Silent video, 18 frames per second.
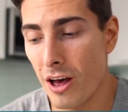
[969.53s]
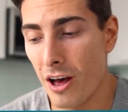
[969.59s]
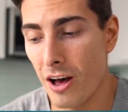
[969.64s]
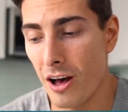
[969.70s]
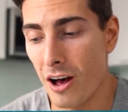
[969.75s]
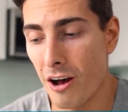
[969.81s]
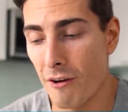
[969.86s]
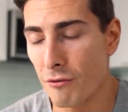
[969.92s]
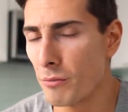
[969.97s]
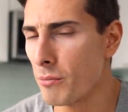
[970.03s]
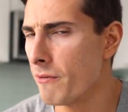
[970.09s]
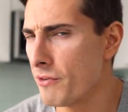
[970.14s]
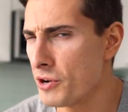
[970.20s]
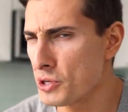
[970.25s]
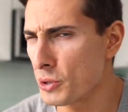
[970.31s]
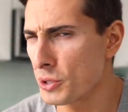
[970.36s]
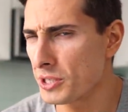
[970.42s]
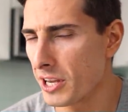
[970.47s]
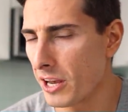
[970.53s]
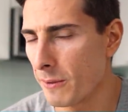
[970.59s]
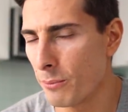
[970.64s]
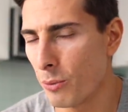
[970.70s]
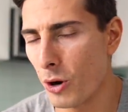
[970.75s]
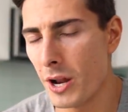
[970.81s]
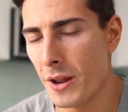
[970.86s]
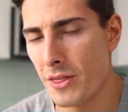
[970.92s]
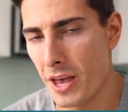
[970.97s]
From a visual
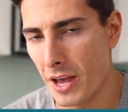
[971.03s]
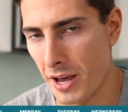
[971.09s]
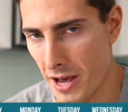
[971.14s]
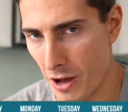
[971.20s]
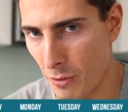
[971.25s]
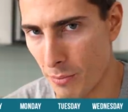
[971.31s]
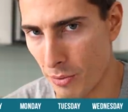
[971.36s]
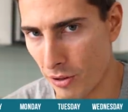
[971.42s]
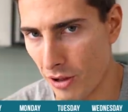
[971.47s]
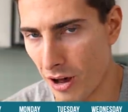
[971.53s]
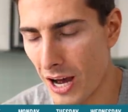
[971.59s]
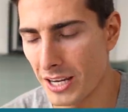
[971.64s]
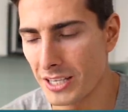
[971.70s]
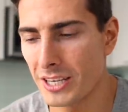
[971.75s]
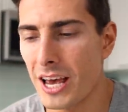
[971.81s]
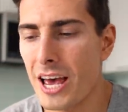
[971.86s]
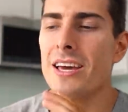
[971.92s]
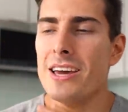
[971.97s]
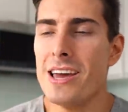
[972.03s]
standpoint, they'll help a lot.